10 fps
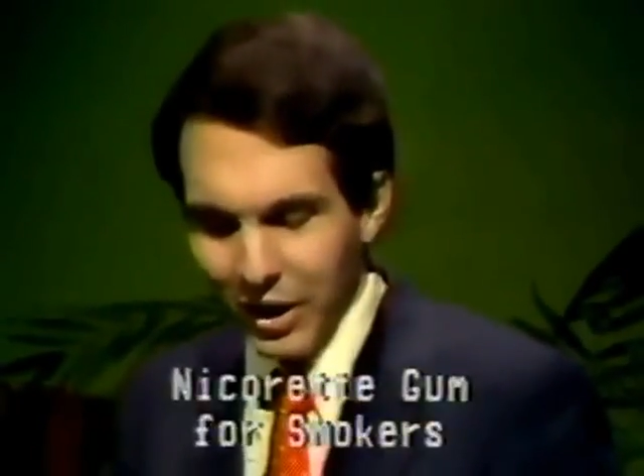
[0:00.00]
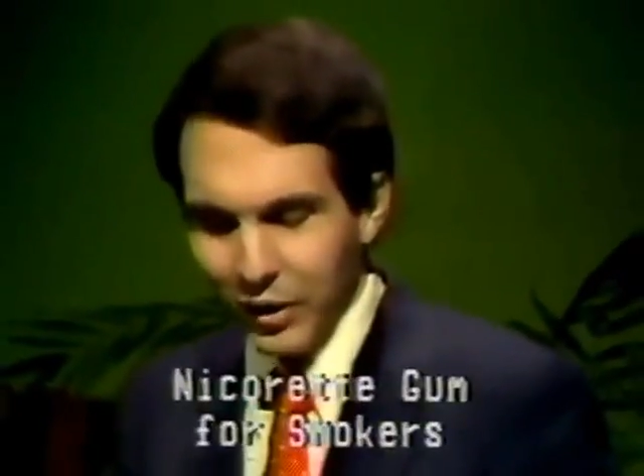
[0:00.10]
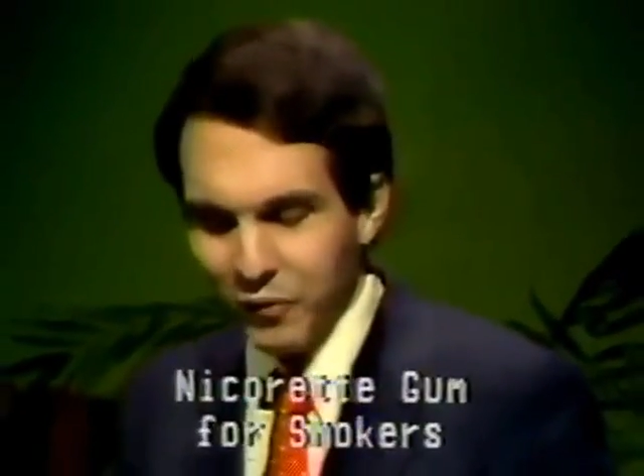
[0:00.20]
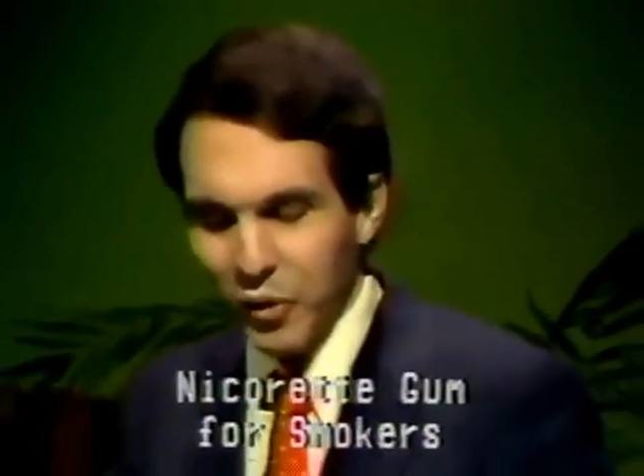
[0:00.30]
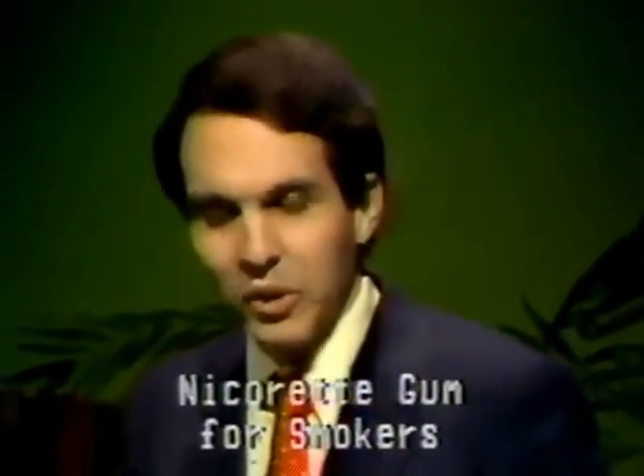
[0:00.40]

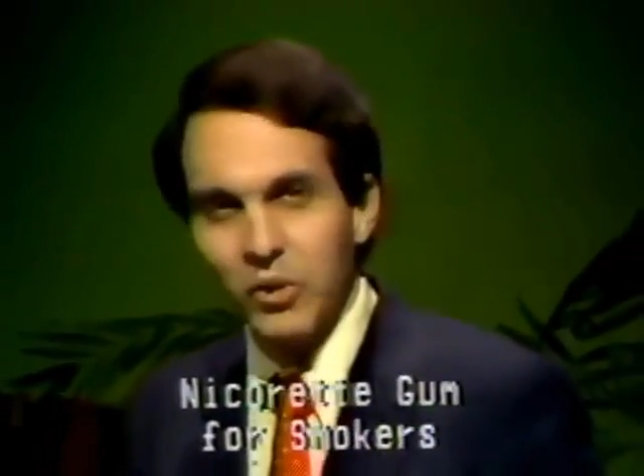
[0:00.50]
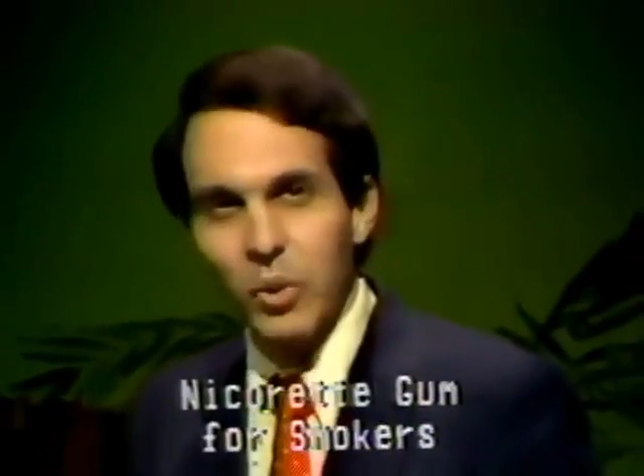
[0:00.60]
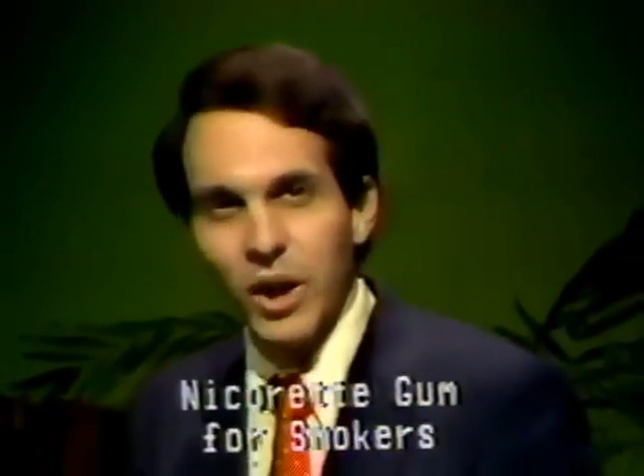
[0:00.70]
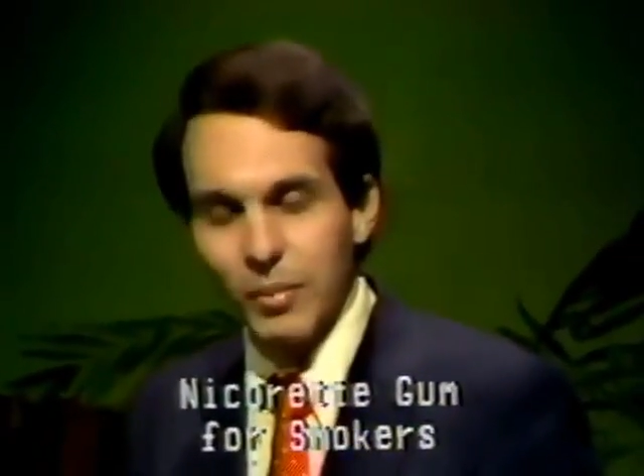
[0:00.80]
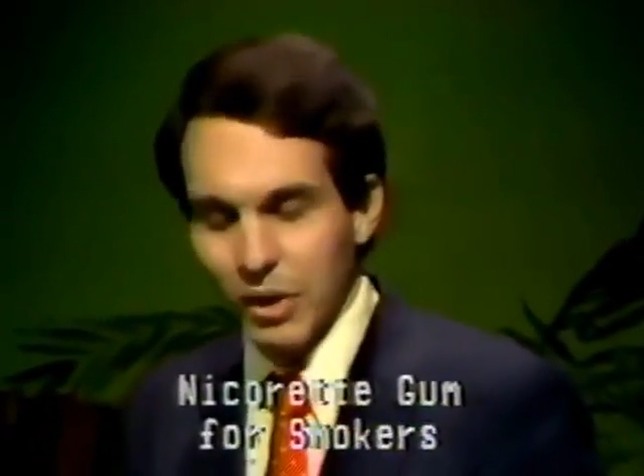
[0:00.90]
The Food and
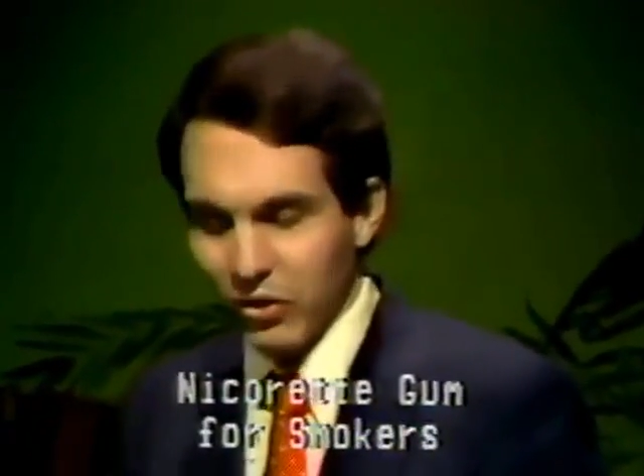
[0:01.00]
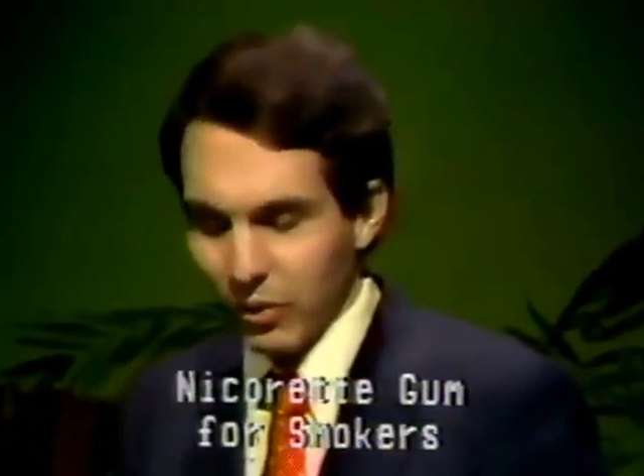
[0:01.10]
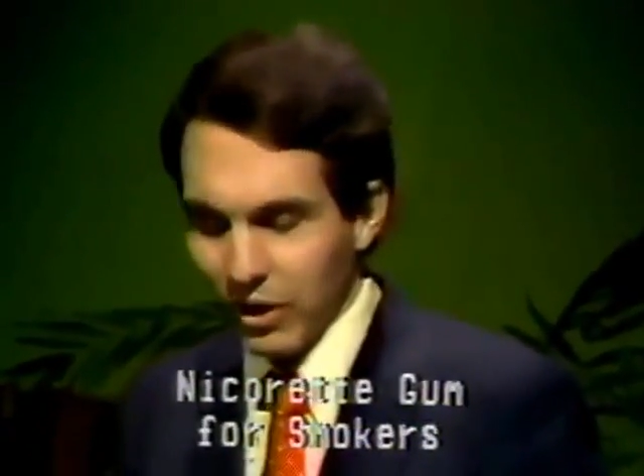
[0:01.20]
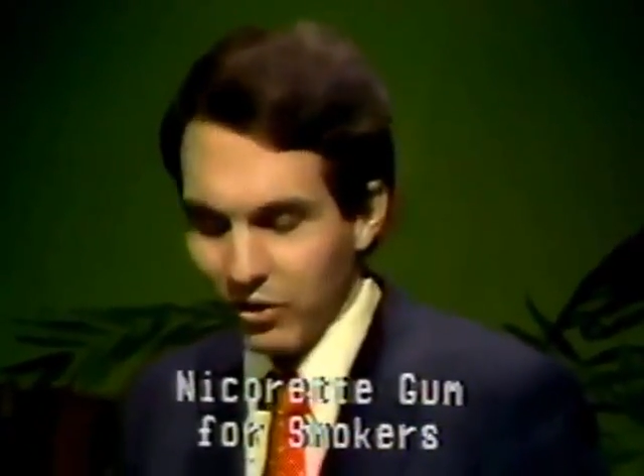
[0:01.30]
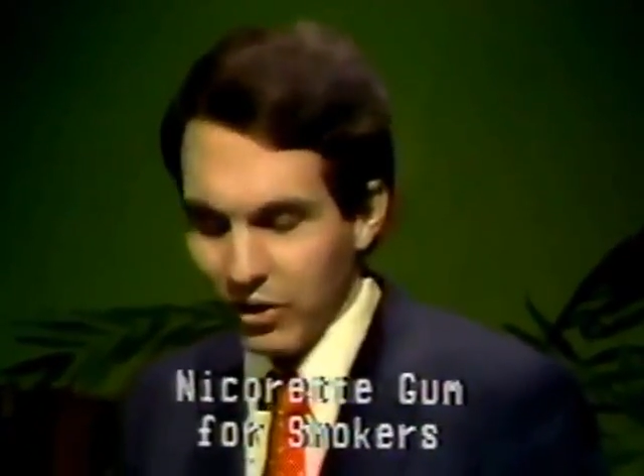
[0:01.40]
Drug
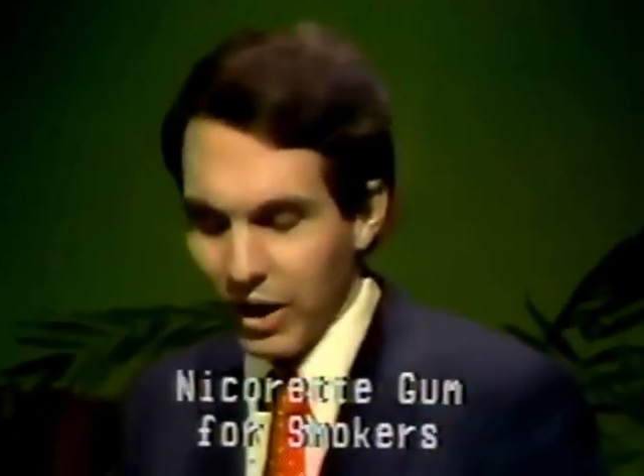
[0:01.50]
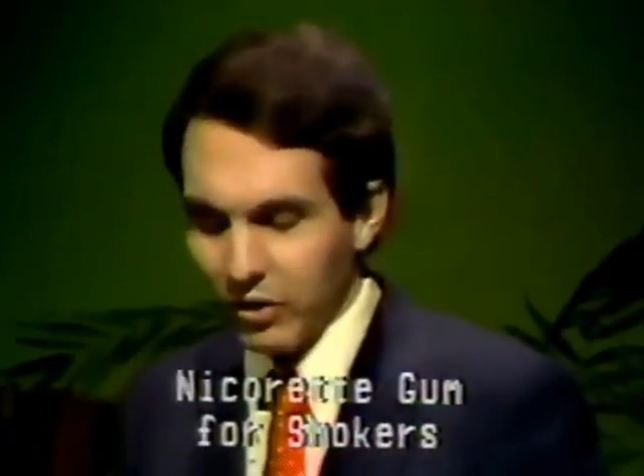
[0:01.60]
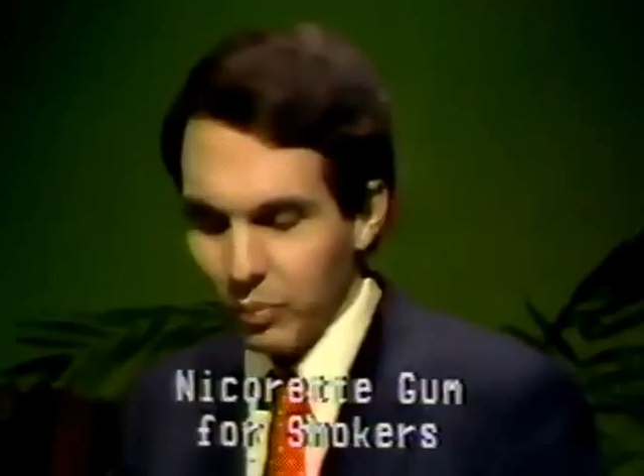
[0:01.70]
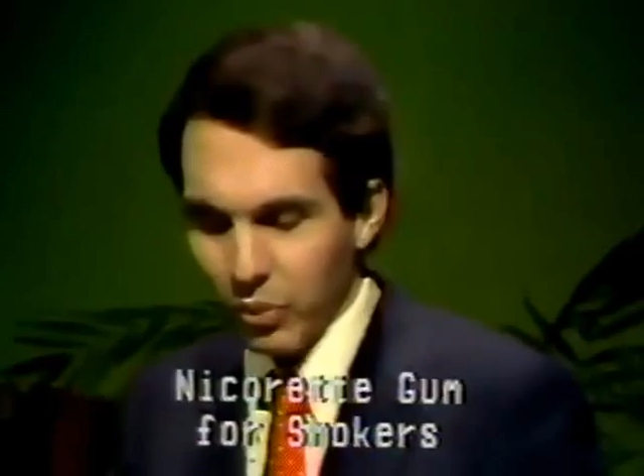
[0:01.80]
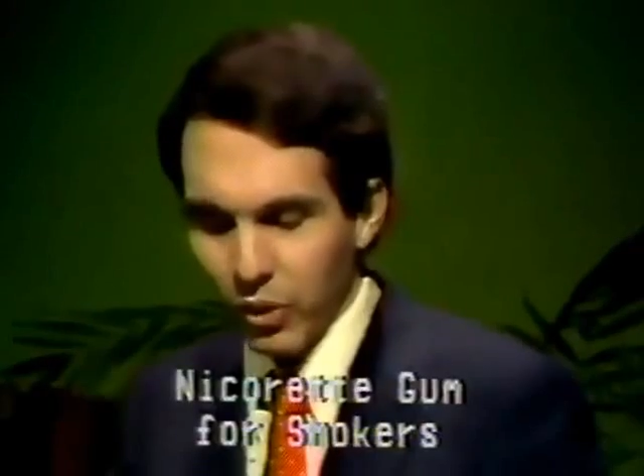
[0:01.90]
Administration has
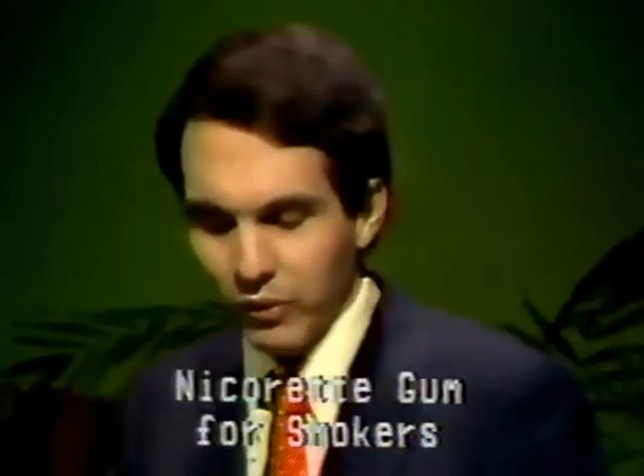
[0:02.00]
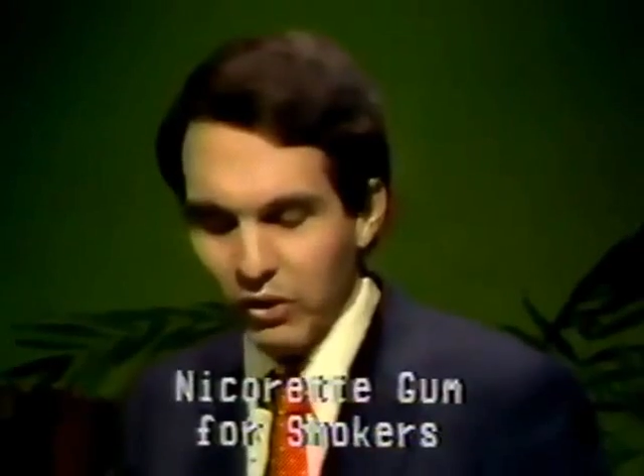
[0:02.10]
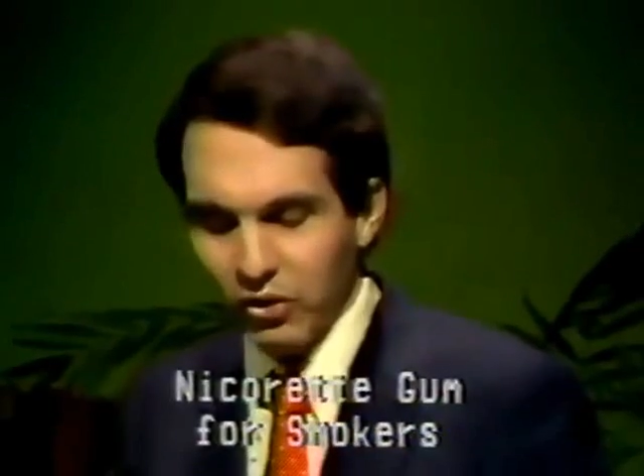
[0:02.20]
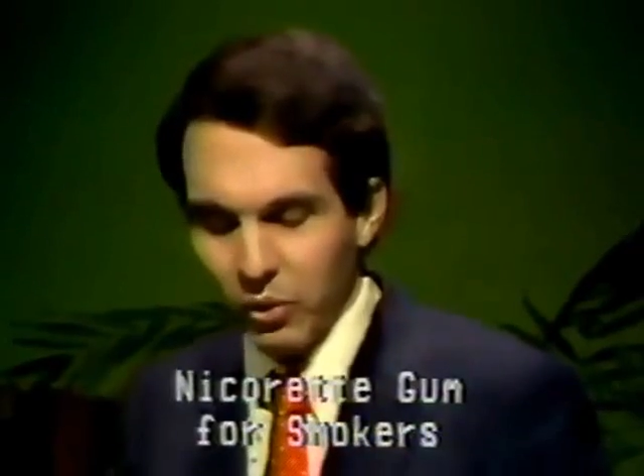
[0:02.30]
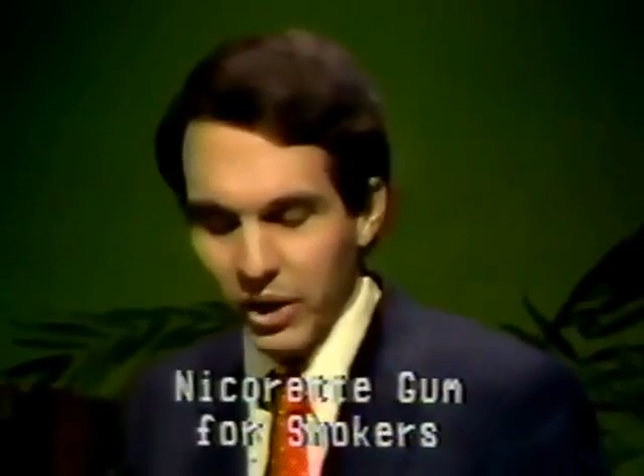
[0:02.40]
approved a
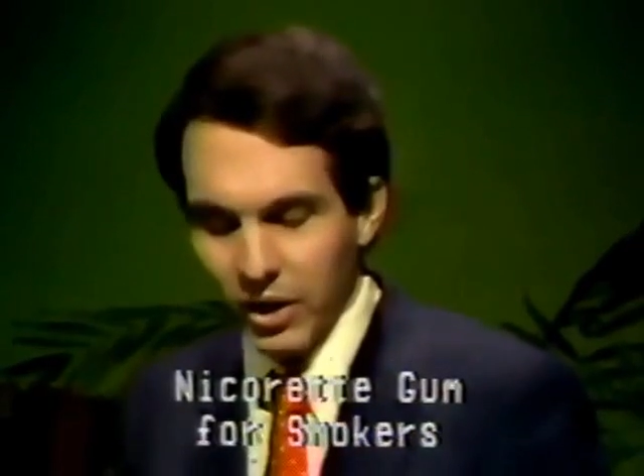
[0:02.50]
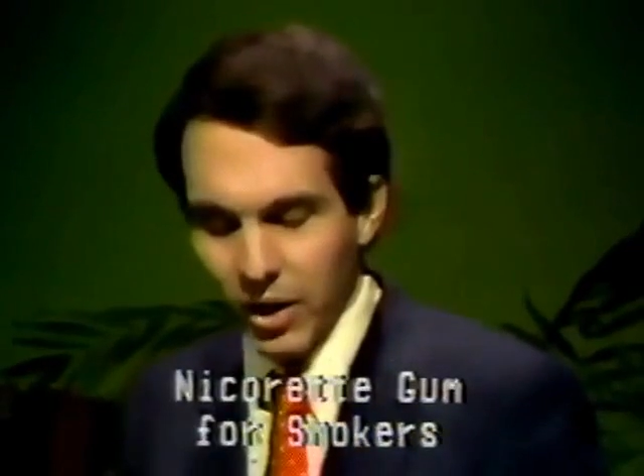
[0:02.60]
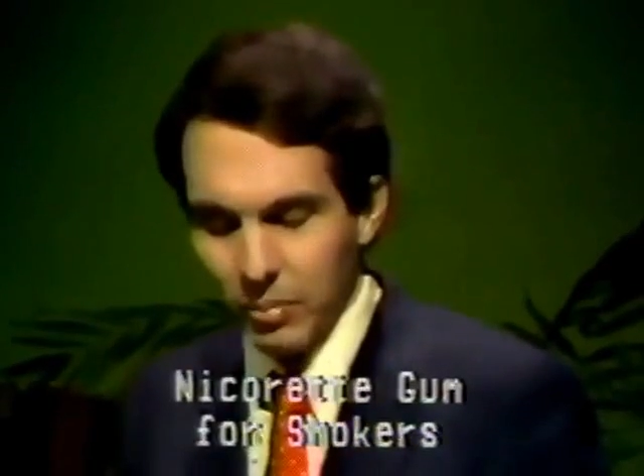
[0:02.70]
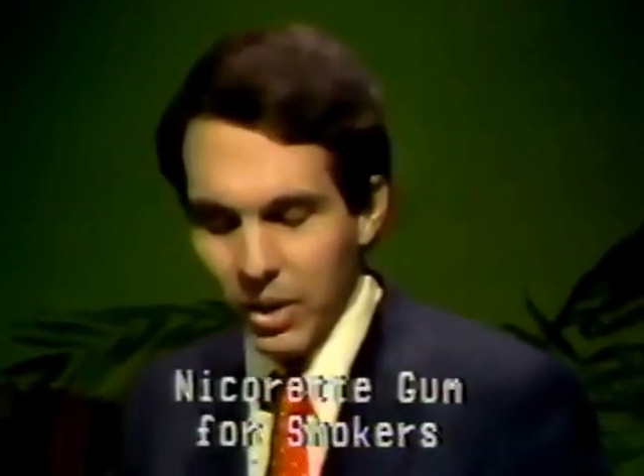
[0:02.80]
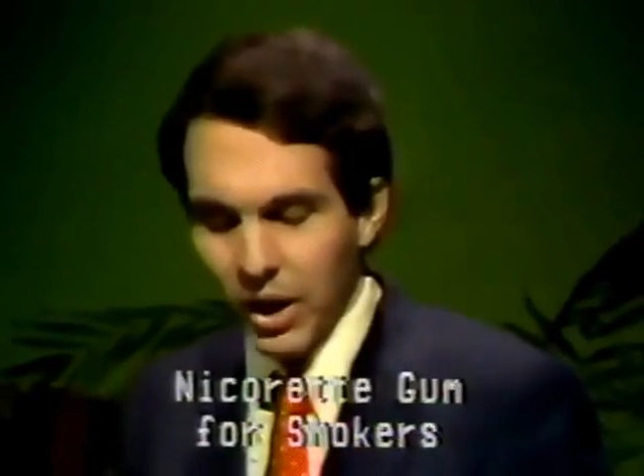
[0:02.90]
chewing
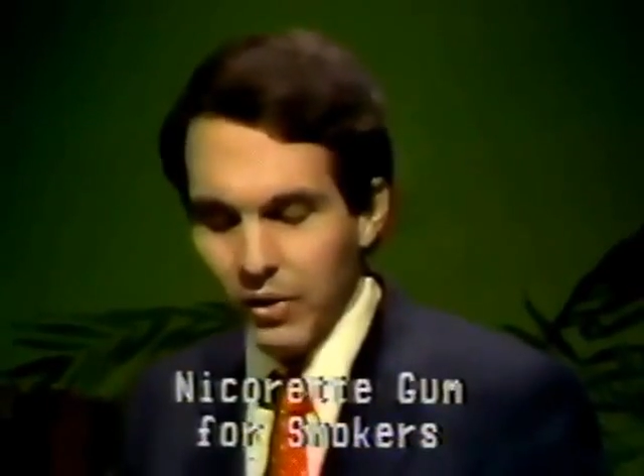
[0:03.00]
gum